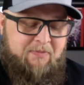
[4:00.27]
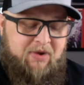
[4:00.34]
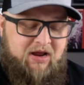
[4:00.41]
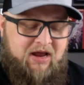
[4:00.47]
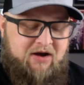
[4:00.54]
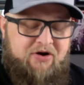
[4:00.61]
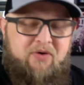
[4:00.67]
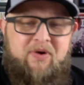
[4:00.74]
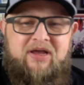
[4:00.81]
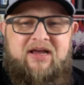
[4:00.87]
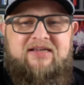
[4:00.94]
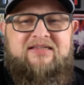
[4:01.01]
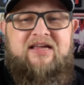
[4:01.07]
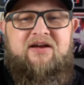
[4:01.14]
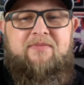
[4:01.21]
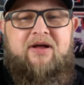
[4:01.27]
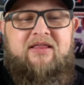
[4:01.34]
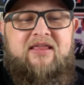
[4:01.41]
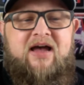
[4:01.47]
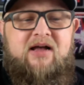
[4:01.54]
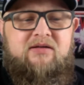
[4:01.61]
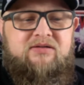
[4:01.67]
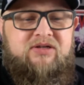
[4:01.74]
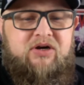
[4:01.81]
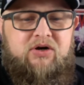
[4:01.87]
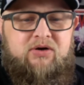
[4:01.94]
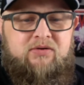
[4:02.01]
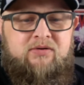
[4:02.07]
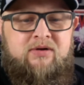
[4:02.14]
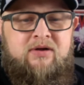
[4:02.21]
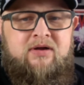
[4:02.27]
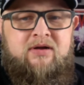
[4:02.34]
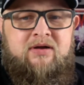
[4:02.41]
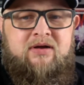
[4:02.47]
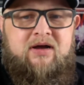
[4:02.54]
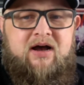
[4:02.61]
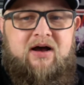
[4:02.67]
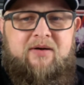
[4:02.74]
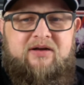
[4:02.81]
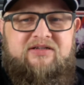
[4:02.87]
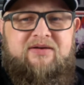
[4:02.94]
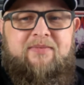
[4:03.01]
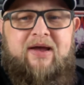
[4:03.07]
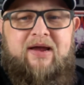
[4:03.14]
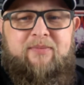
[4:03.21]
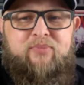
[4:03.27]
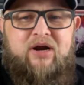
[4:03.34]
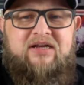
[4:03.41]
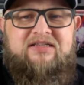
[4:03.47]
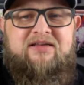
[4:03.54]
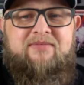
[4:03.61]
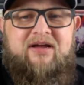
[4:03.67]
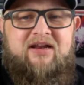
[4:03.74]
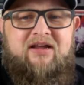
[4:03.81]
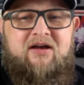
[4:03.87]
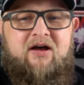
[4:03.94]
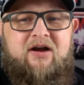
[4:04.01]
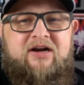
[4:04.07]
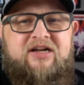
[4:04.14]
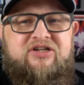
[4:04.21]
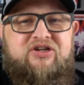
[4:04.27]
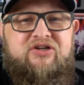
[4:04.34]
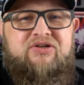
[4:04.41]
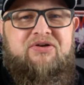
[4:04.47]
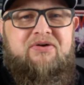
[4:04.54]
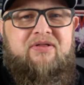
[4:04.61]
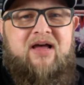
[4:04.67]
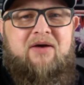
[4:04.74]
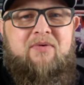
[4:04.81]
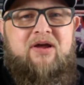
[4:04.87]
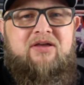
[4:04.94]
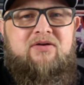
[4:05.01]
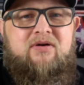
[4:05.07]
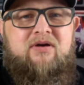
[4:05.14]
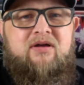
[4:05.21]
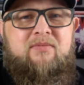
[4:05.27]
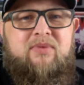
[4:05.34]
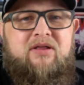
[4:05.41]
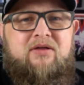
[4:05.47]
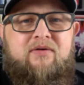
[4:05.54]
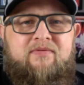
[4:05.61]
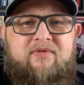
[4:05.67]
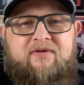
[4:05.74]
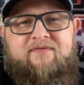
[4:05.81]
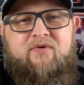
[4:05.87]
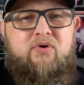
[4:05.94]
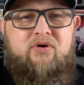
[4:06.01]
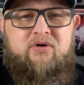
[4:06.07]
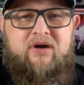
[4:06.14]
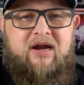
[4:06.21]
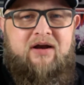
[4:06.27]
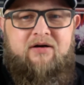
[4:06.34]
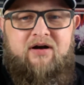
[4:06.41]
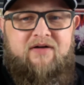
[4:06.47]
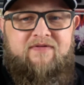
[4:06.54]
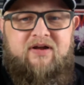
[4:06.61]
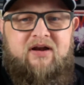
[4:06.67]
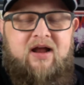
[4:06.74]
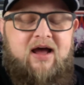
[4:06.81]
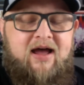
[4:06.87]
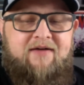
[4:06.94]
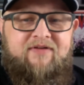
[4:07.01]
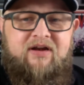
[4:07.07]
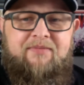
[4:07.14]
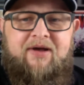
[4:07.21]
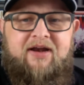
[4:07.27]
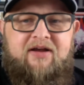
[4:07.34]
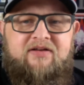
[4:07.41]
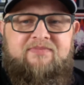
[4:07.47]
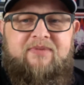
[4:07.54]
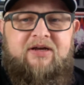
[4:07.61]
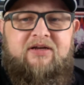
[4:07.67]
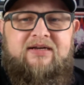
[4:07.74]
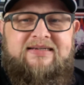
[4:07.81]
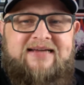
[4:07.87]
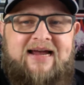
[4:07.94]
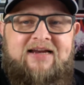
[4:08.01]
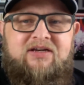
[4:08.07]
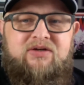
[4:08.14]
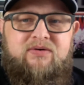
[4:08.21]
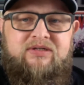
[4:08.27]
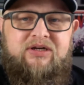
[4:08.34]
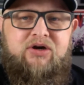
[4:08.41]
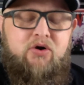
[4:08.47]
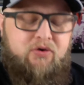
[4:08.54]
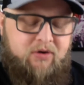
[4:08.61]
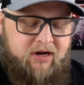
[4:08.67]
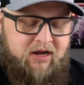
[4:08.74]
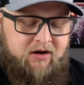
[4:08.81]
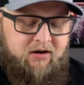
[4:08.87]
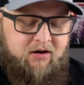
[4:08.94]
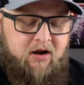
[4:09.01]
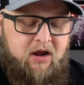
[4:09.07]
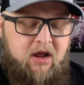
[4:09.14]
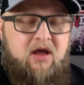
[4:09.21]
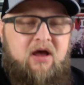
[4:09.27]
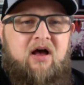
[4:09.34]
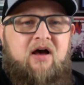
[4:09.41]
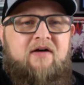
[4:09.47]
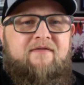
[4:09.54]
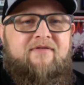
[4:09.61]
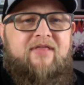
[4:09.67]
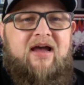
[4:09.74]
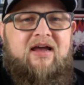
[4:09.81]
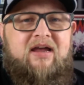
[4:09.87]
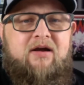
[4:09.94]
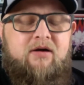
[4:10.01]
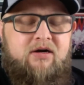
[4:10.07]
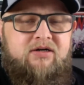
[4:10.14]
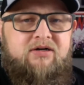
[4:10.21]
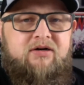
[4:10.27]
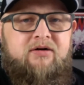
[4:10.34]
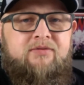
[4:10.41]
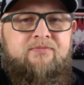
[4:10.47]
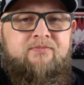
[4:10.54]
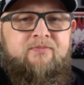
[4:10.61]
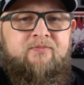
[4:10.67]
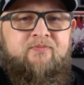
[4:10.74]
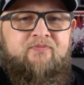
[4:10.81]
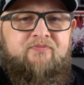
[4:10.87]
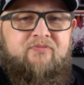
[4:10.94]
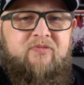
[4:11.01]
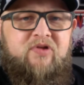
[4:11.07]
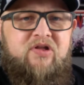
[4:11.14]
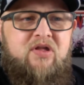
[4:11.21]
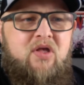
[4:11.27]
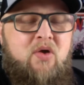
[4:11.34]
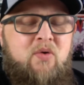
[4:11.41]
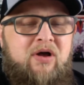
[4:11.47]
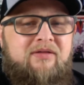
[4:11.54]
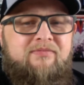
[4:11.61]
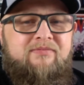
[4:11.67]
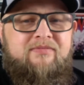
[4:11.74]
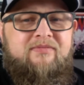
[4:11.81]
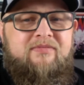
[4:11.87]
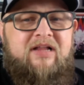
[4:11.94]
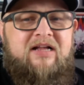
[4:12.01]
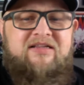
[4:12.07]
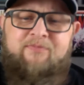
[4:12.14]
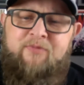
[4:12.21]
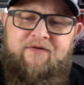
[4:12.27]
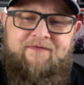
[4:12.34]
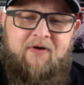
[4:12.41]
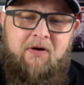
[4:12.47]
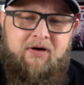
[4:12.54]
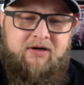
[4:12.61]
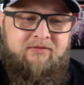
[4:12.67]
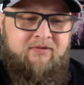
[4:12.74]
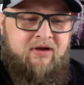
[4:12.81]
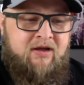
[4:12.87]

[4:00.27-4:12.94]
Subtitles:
mean, I don't know what you guys think about that. So to bring somebody on in issue 2, that way you can be the full creator of it and not have anybody else be tied to as a co-creator of that character. Well, let's move forward.